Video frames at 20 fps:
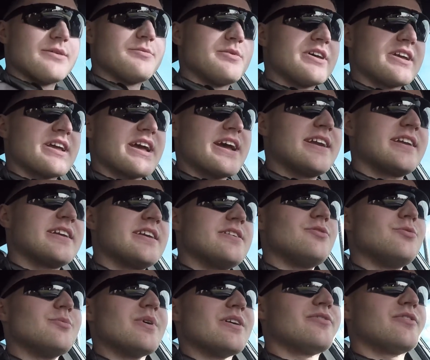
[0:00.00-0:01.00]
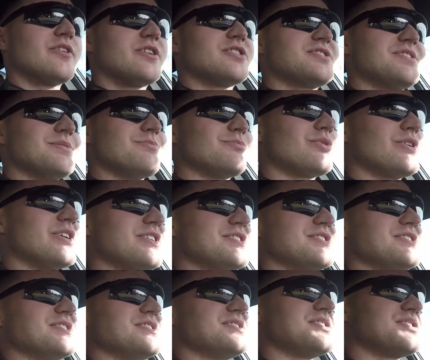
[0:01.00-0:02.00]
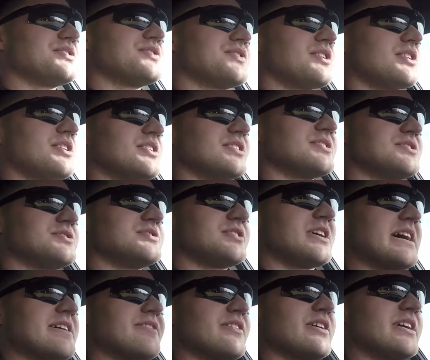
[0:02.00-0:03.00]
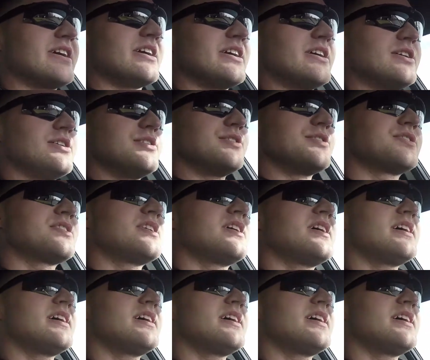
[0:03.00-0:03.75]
going to kind of give you my first impressions as far as driving it goes.